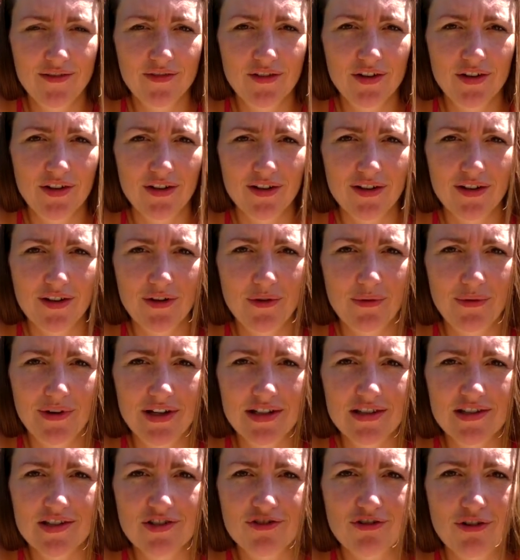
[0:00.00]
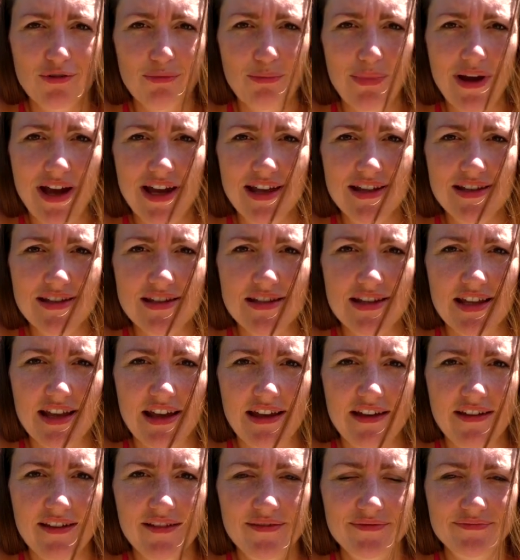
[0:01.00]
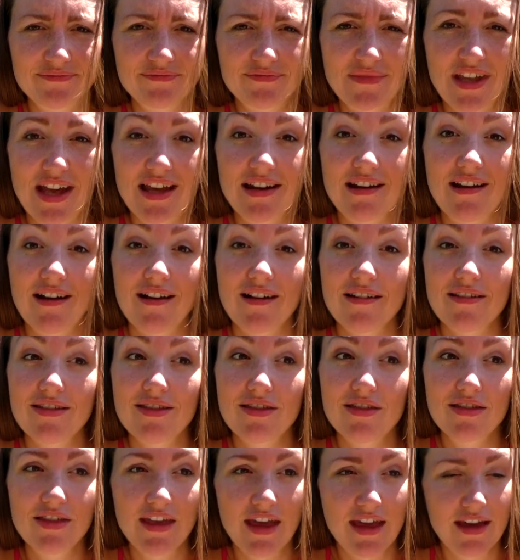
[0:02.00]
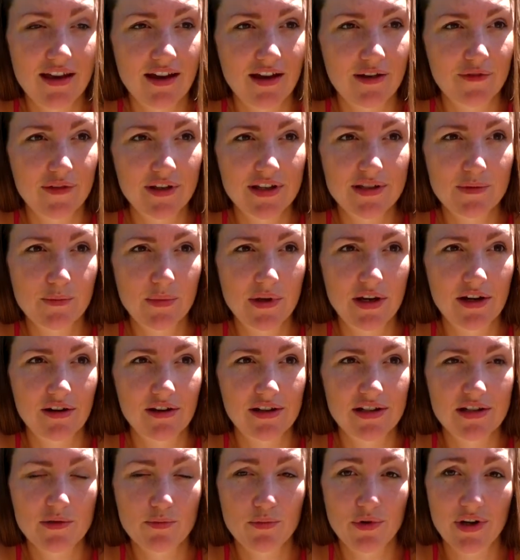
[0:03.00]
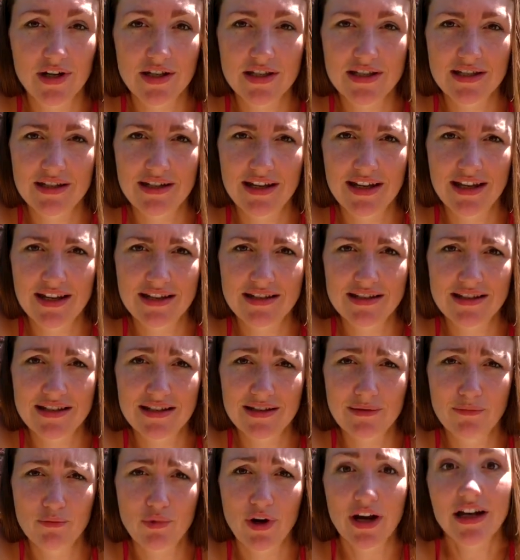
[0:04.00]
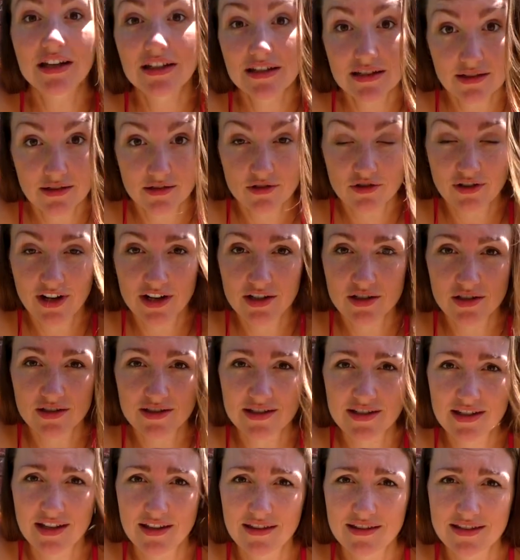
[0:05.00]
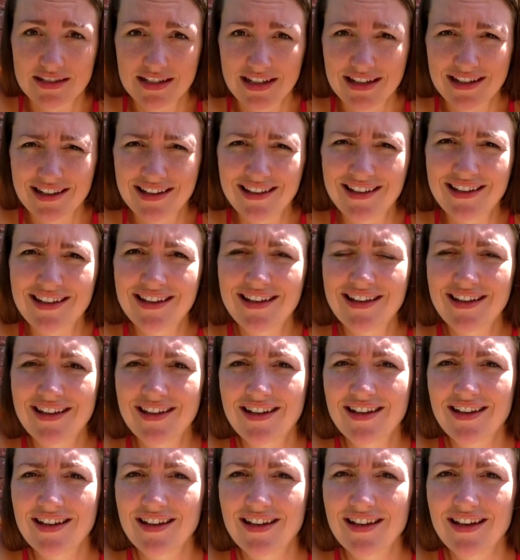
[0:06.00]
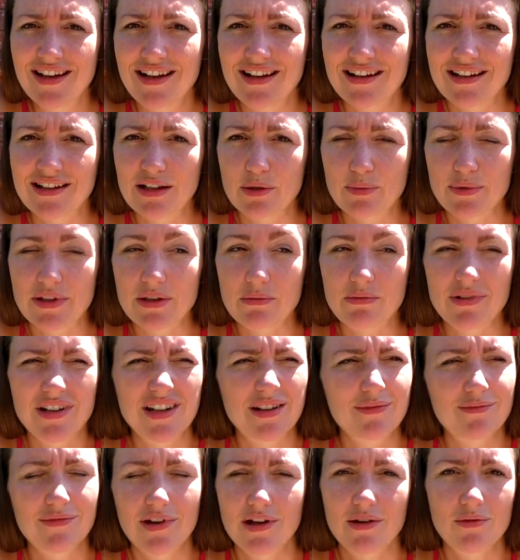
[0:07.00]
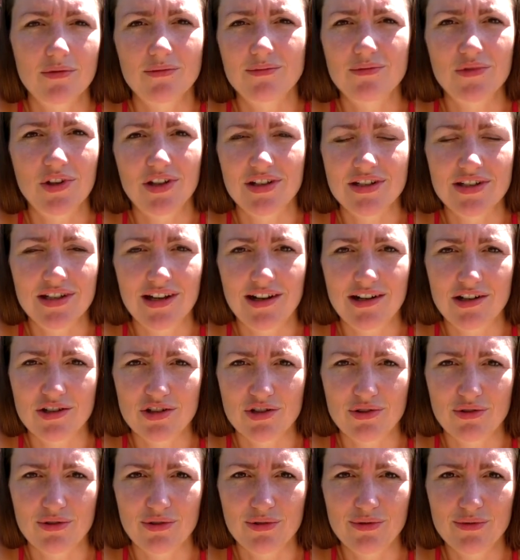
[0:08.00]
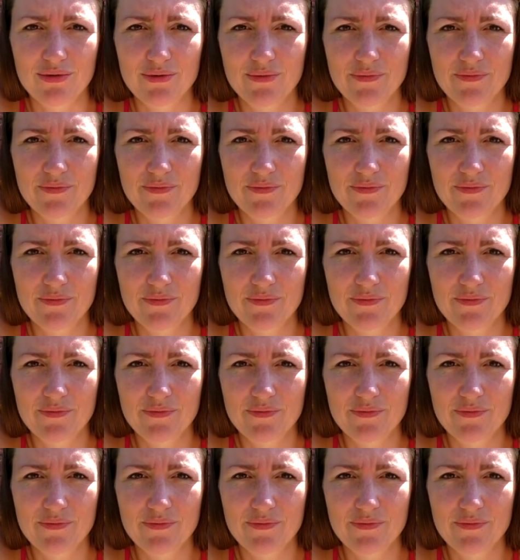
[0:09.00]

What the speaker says: I've got quite strong pains there, and I think I've experienced Braxton Hicks practice contractions the other day a little bit, but I'm not entirely sure.